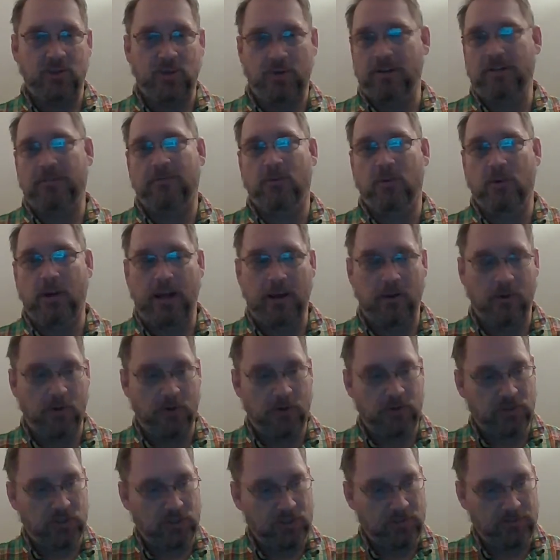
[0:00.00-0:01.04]
24
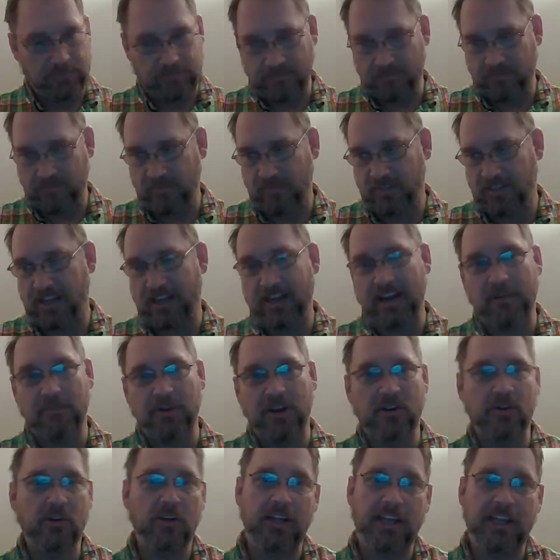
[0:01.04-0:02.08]
hours, and I'm
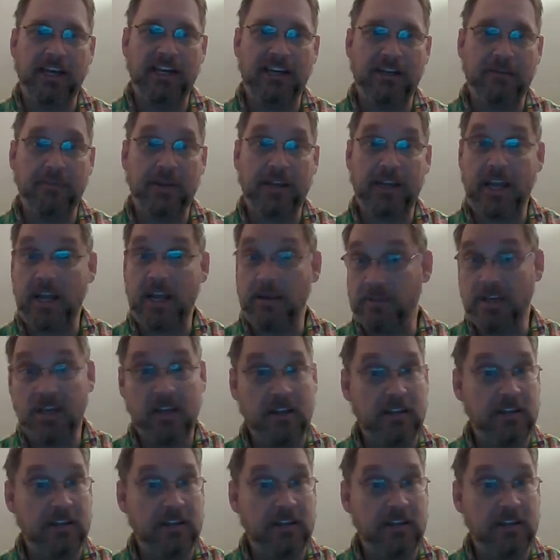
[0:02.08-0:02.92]
not going to let it in my game.